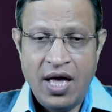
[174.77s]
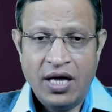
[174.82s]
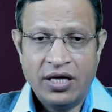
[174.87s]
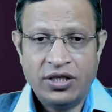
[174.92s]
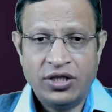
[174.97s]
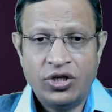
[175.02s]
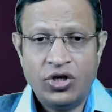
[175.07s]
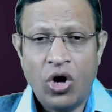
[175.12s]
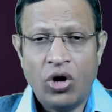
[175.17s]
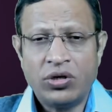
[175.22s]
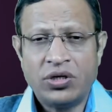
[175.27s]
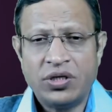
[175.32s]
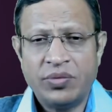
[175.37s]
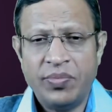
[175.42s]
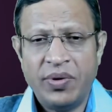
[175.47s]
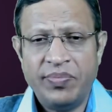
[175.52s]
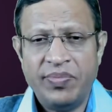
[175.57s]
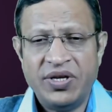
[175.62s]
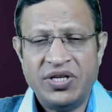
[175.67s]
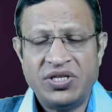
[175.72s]
The doctor
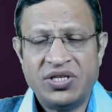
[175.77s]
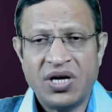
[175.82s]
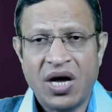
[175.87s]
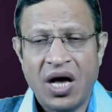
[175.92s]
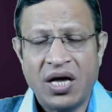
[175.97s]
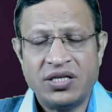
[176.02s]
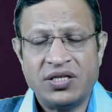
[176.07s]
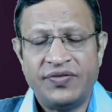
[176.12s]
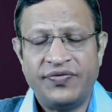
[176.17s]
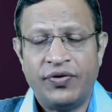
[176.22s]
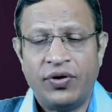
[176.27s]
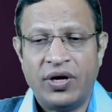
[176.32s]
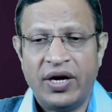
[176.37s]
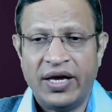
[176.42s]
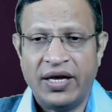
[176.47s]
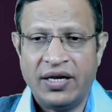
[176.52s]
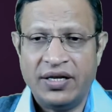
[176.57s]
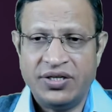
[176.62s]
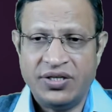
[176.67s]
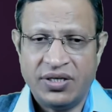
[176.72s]
may be charged for
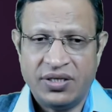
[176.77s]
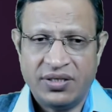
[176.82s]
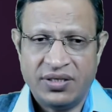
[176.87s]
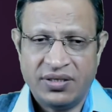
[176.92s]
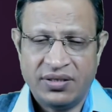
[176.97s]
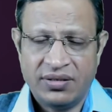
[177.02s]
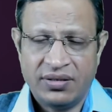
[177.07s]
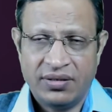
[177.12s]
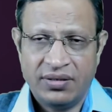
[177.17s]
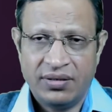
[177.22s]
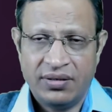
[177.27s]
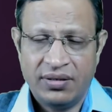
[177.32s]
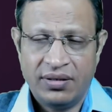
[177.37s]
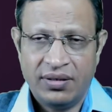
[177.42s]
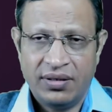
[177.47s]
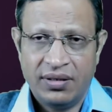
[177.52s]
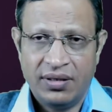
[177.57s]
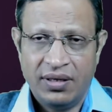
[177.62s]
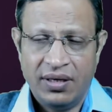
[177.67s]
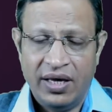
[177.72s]
negligence
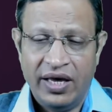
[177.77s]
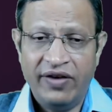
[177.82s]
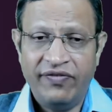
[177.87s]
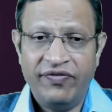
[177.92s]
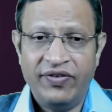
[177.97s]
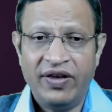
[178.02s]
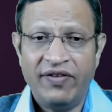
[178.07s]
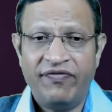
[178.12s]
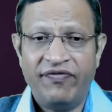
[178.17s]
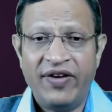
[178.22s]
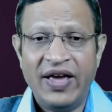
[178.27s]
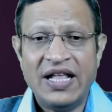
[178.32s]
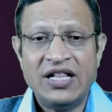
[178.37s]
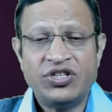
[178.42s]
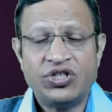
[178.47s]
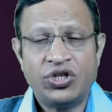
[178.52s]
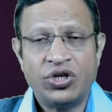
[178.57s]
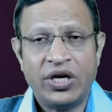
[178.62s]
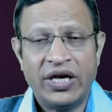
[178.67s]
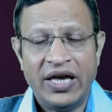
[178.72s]
if he
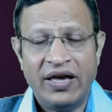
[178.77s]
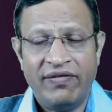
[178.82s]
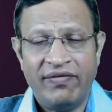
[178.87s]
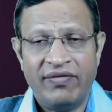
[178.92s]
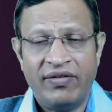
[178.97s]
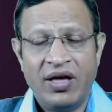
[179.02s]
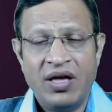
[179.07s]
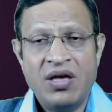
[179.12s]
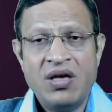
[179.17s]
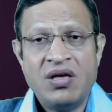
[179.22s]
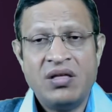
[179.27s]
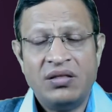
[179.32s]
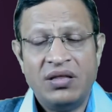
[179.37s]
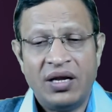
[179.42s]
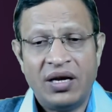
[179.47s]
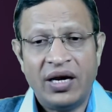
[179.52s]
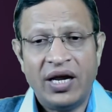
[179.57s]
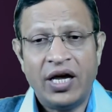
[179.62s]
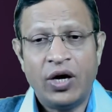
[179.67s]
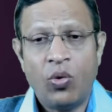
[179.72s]
fails to give
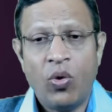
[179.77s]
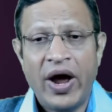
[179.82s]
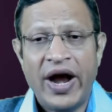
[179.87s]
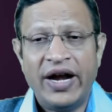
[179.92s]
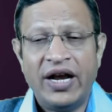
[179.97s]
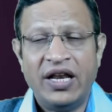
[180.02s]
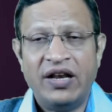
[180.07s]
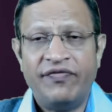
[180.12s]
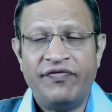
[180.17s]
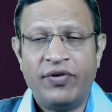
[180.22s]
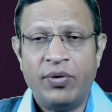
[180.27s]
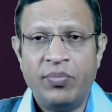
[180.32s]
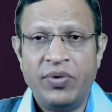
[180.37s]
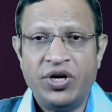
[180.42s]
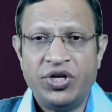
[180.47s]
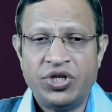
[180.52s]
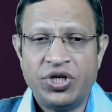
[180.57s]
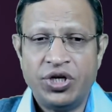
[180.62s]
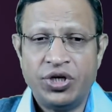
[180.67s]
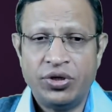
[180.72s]
the required
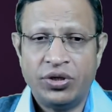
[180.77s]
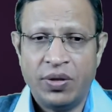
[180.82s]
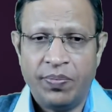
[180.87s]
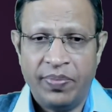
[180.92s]
information to the